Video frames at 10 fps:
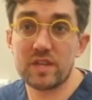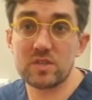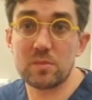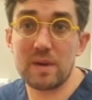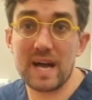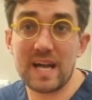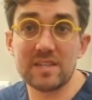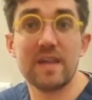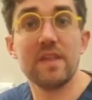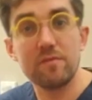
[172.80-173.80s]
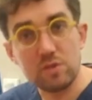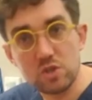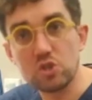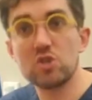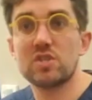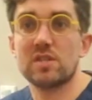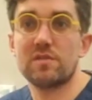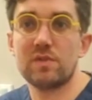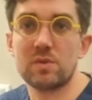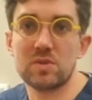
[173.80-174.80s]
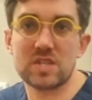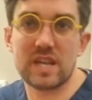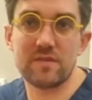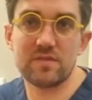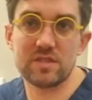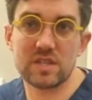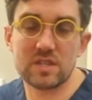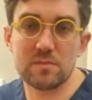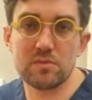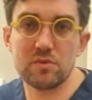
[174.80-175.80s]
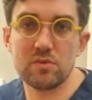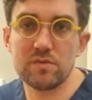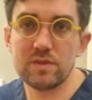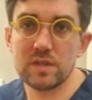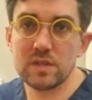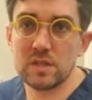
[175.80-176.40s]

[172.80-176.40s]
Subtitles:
things are bad, and then reducing the frequency as things improve.